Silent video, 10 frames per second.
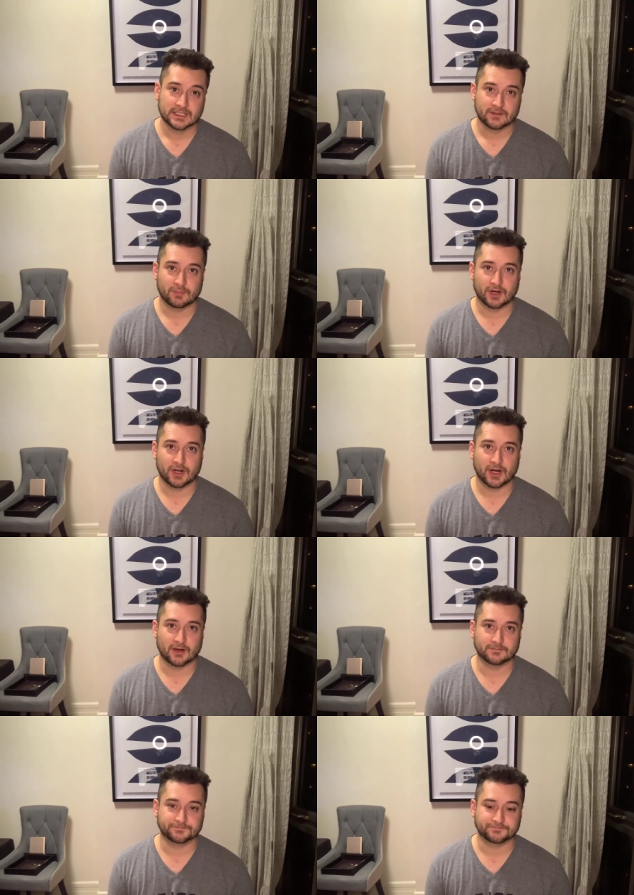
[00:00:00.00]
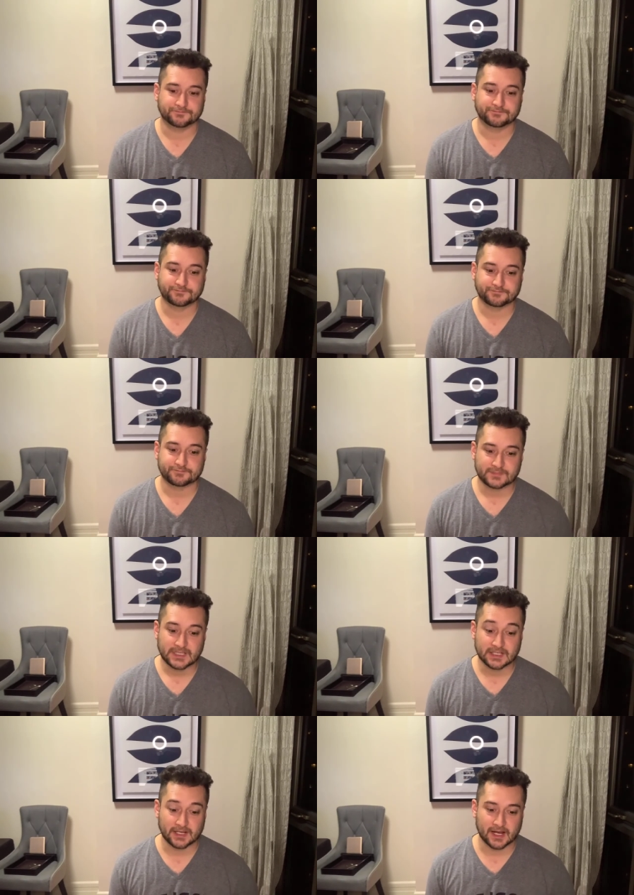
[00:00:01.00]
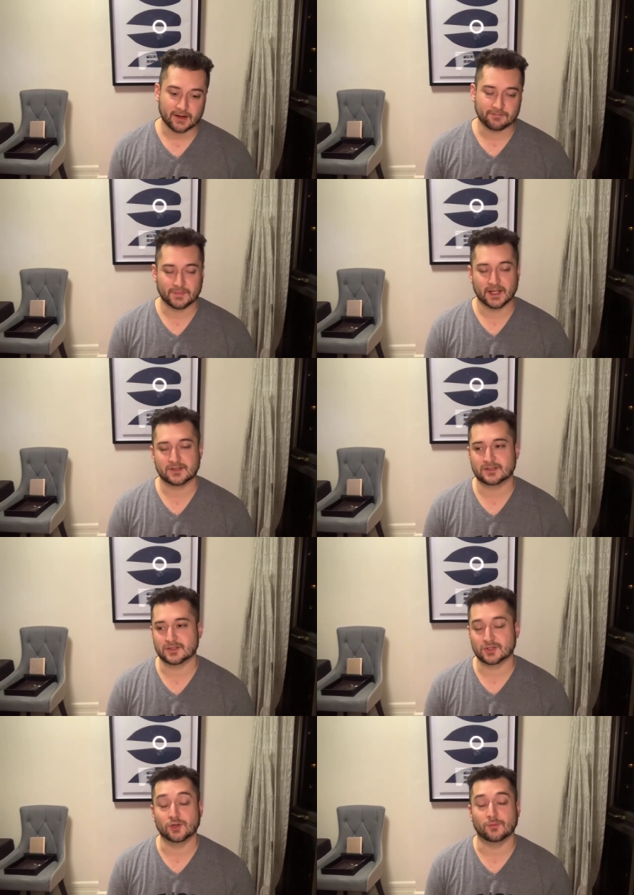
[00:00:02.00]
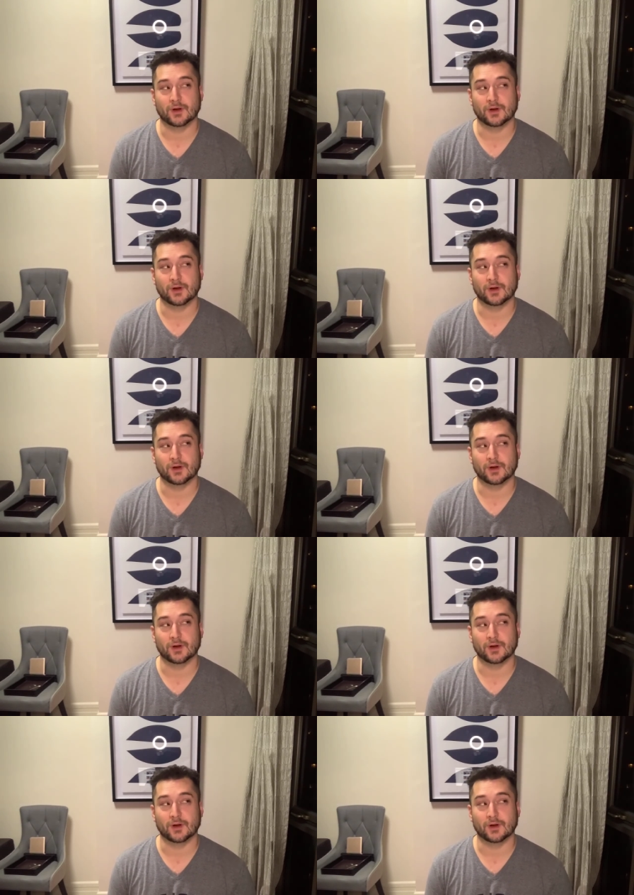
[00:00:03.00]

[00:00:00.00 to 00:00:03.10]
But um, yeah, that's the scoop.